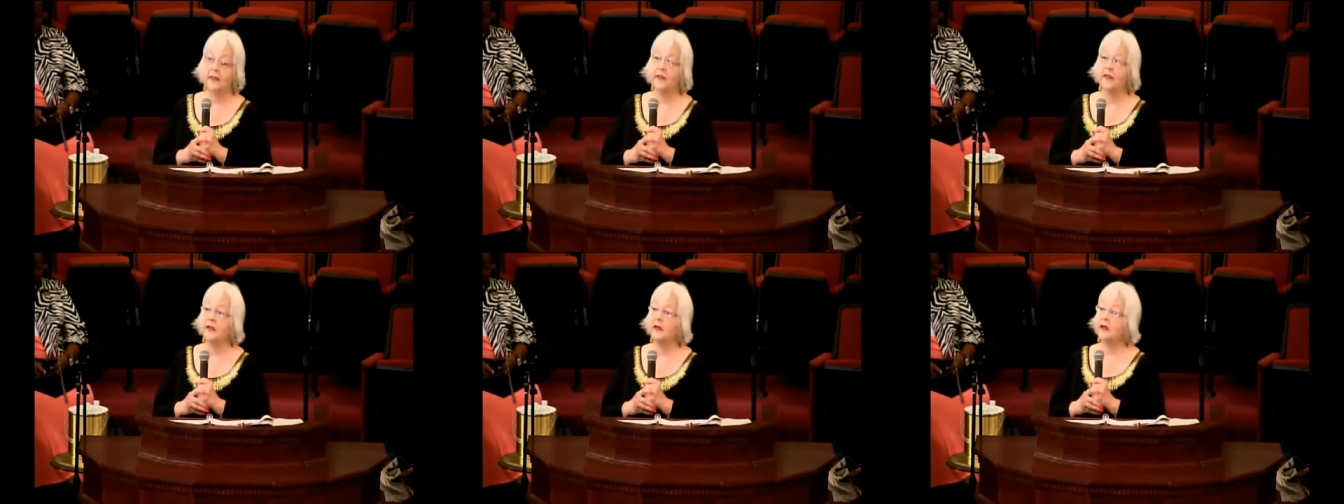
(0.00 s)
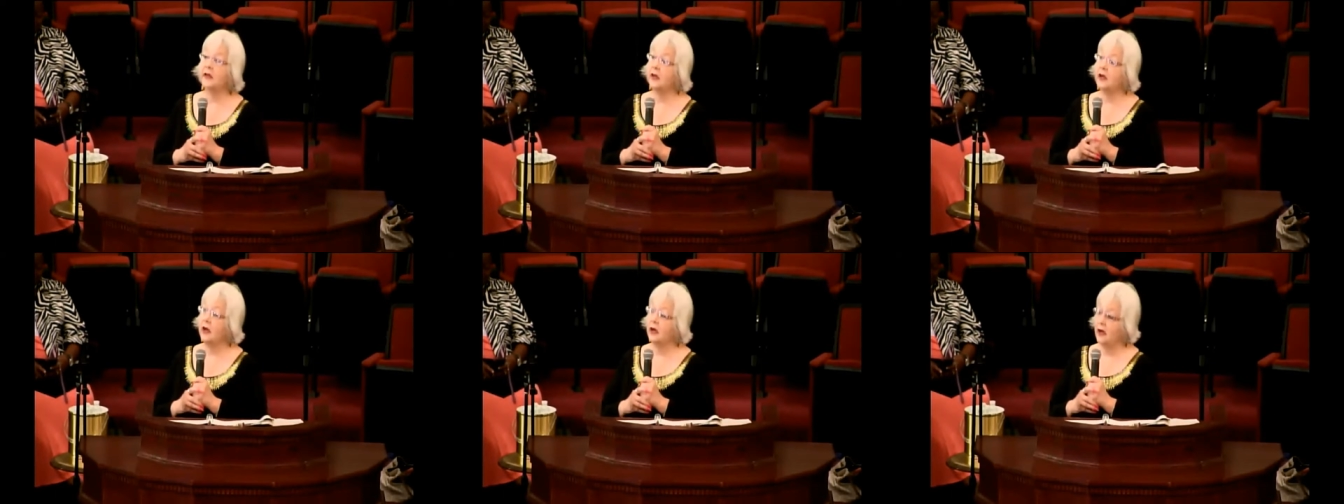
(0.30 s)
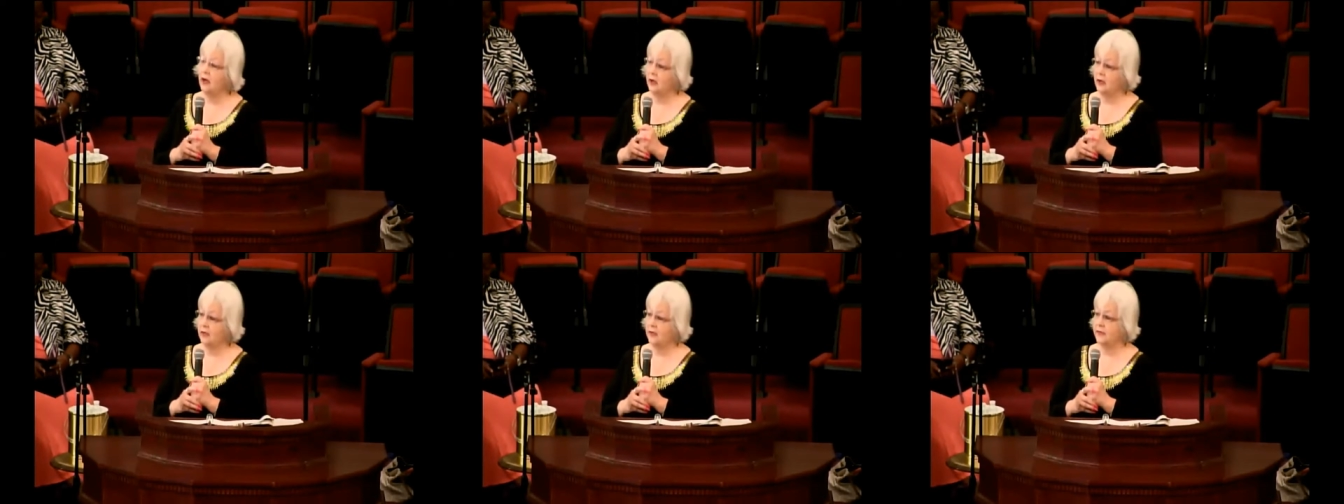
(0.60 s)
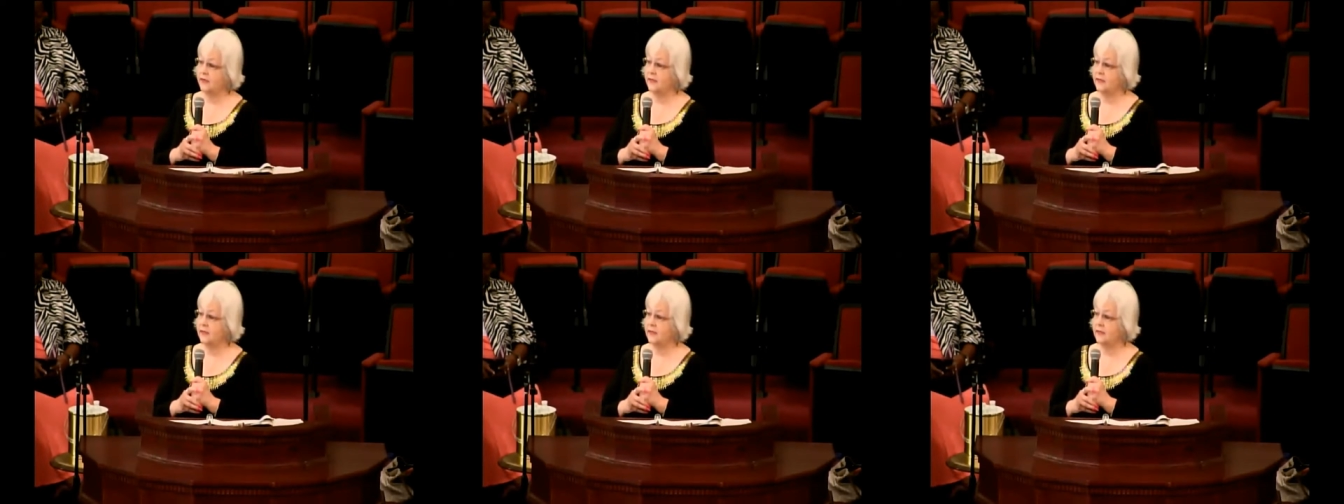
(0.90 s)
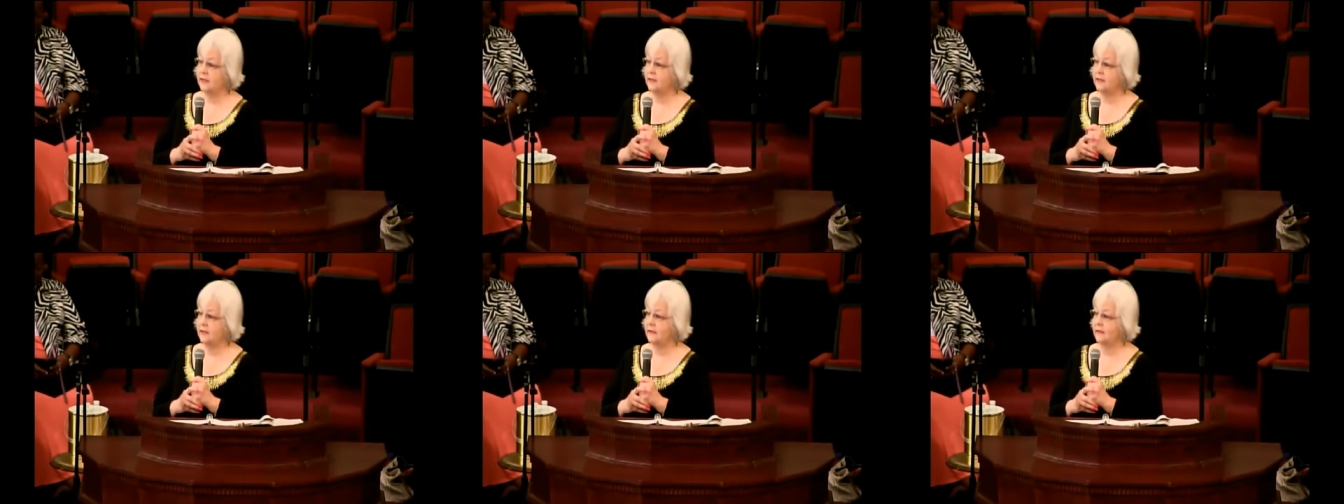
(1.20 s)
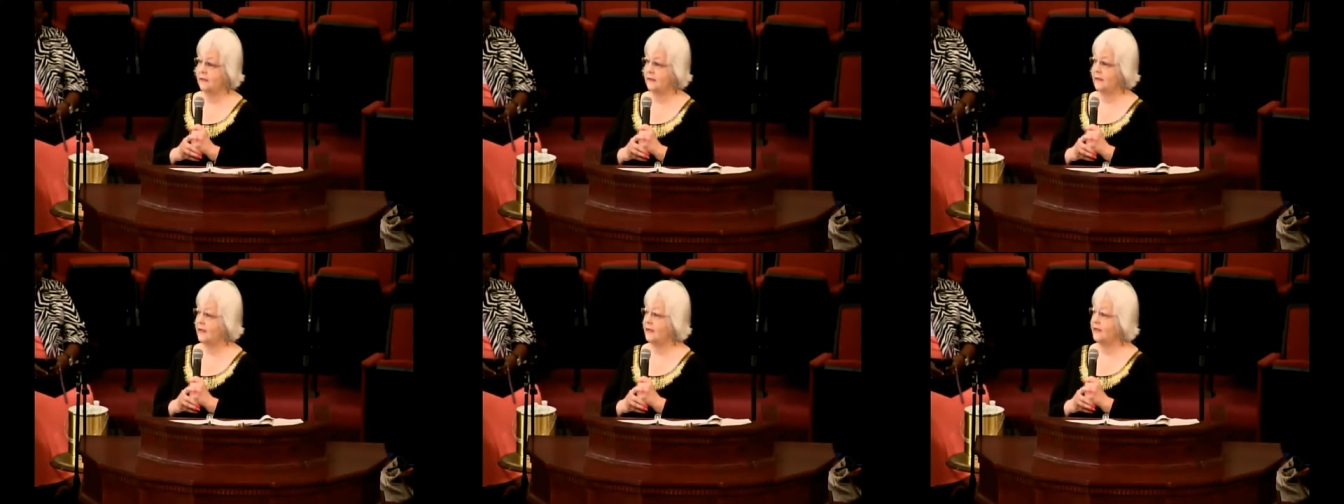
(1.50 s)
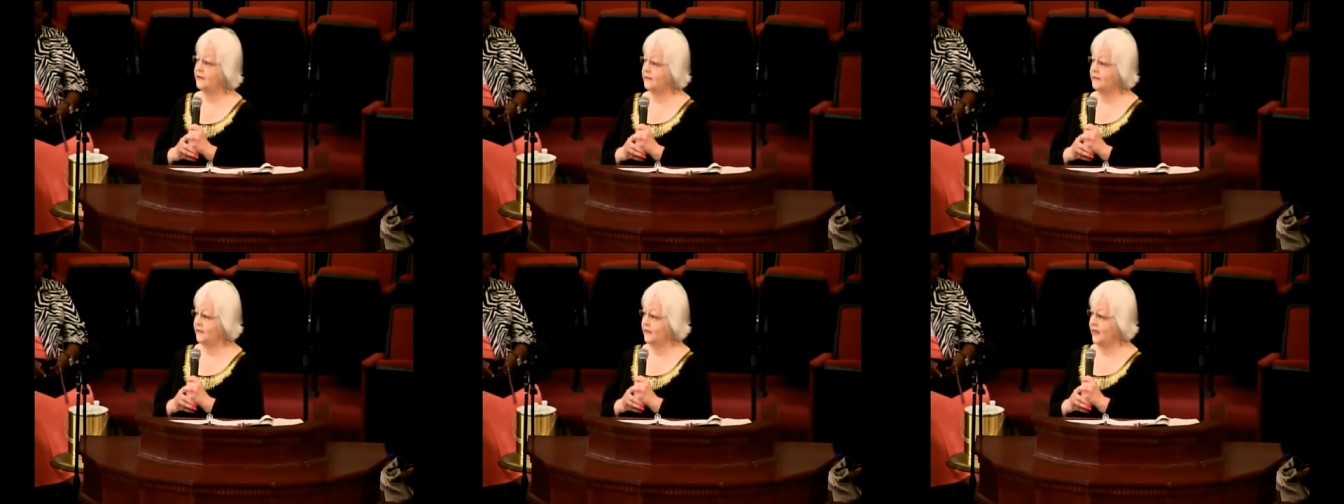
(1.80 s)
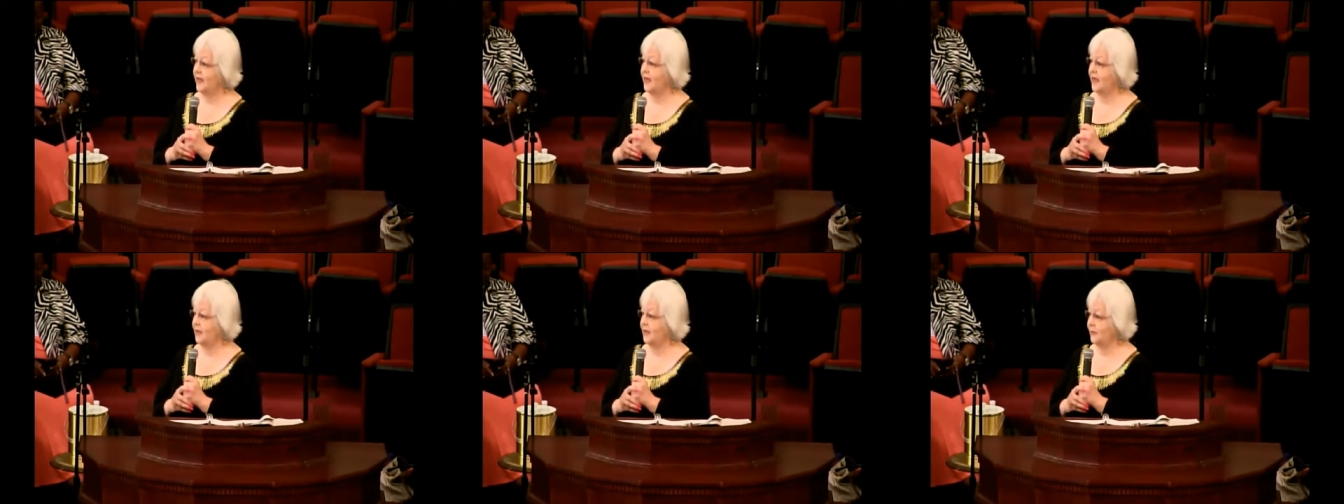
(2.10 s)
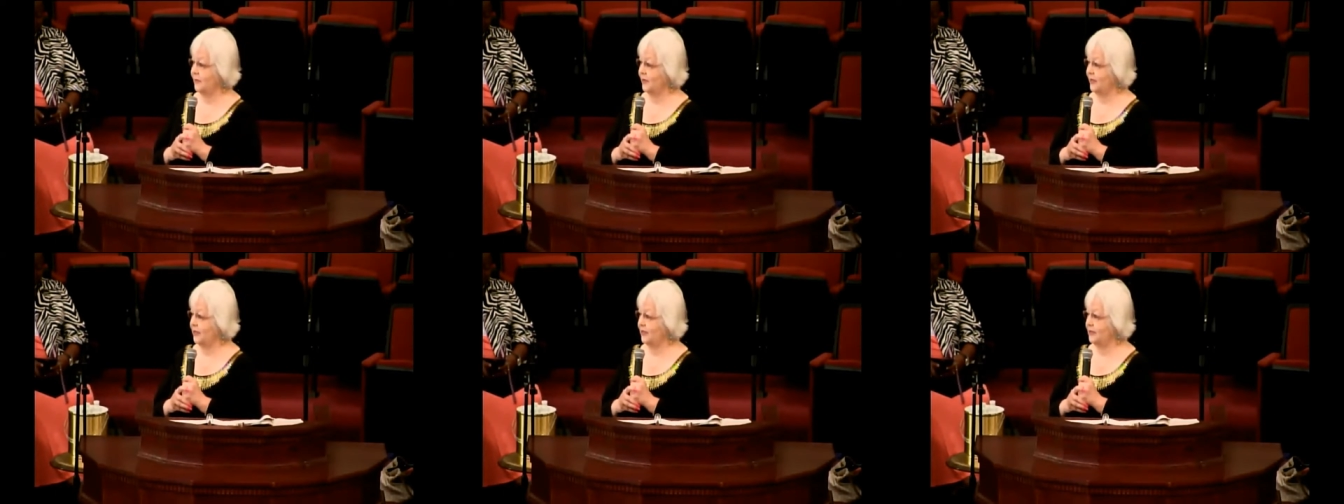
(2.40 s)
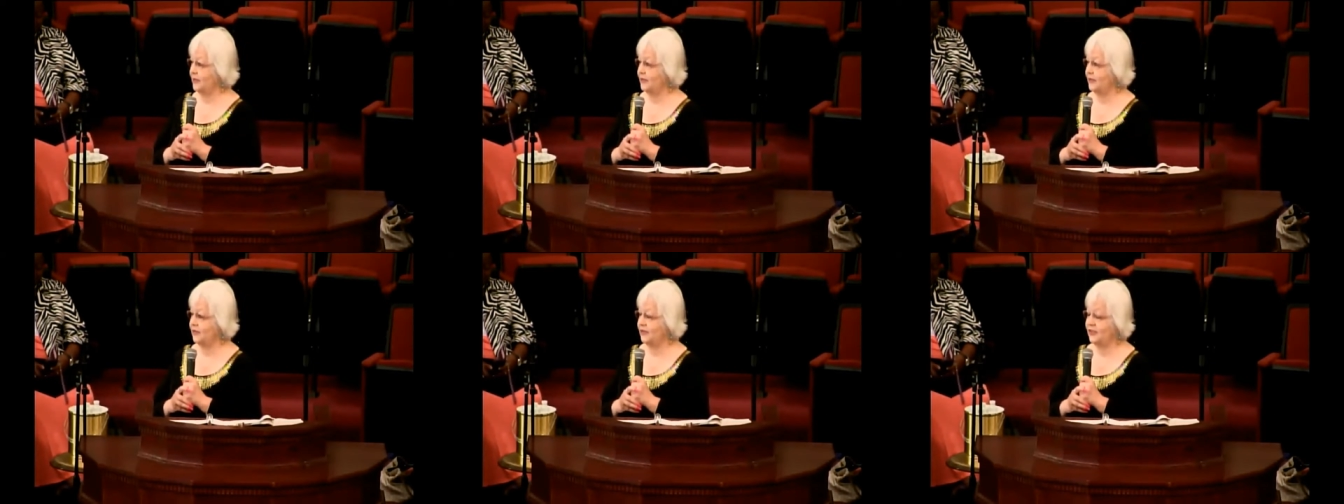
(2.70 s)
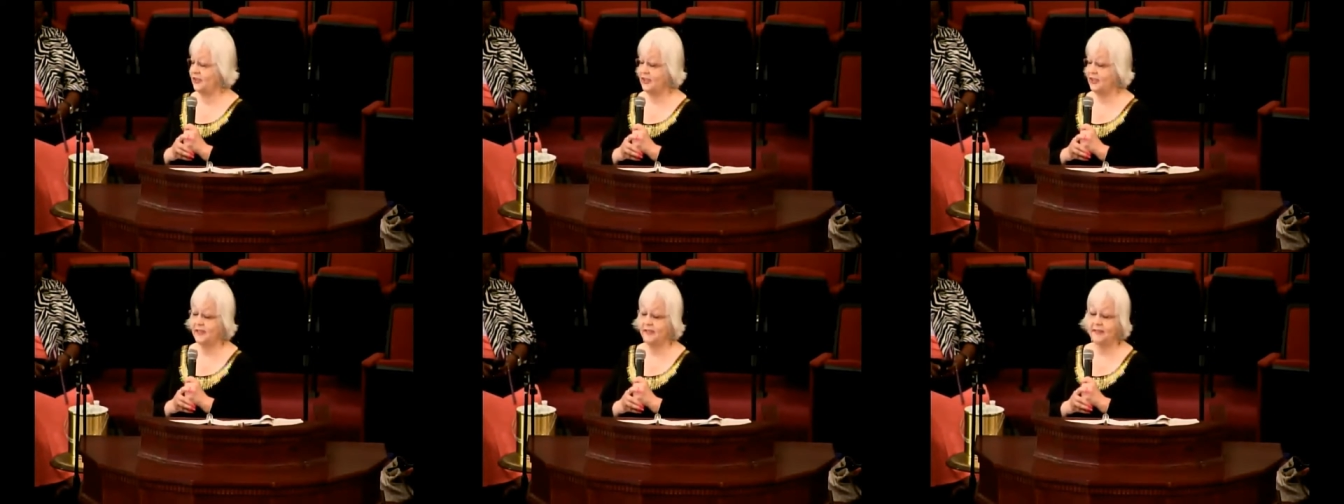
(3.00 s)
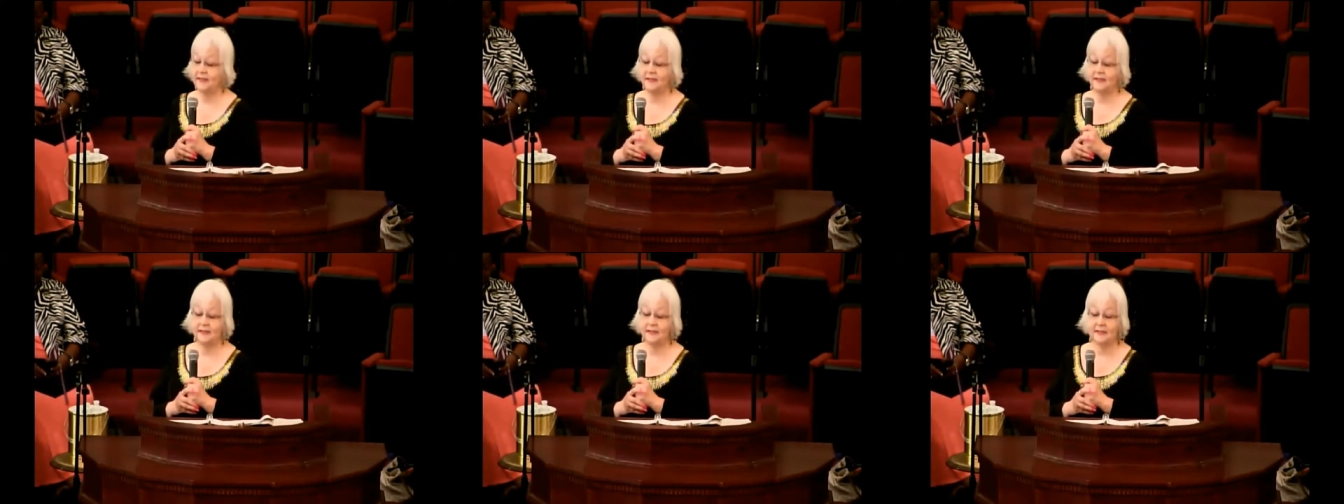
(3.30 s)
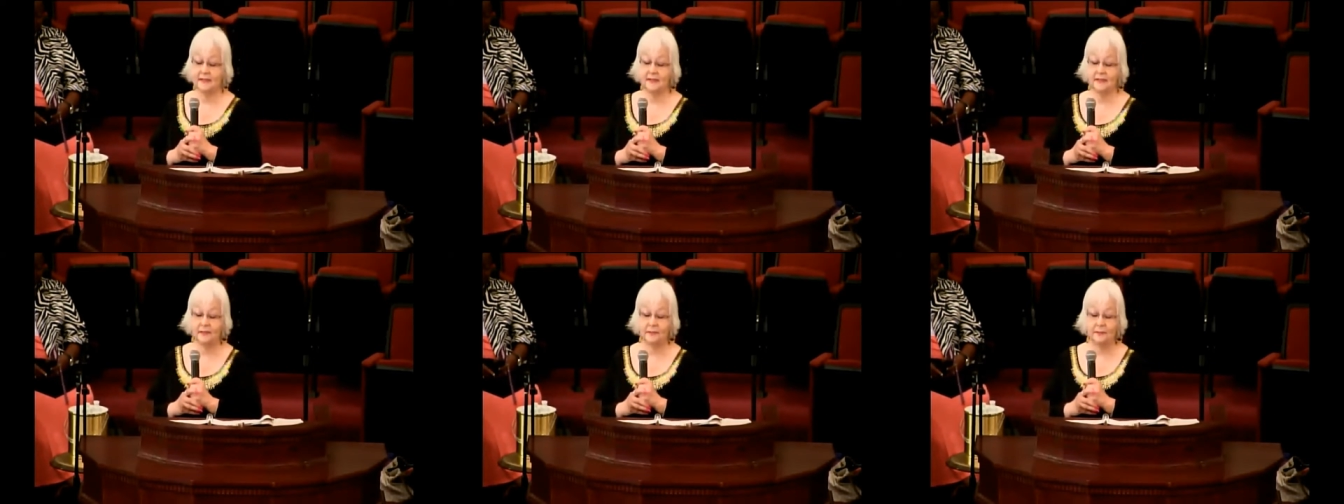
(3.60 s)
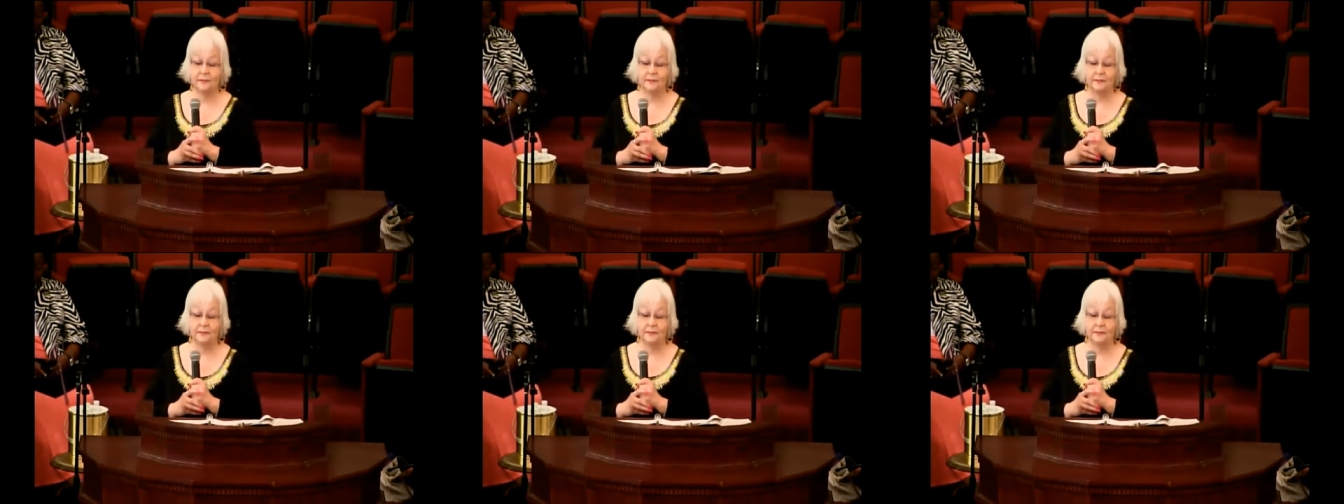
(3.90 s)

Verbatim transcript: The cost of following Jesus.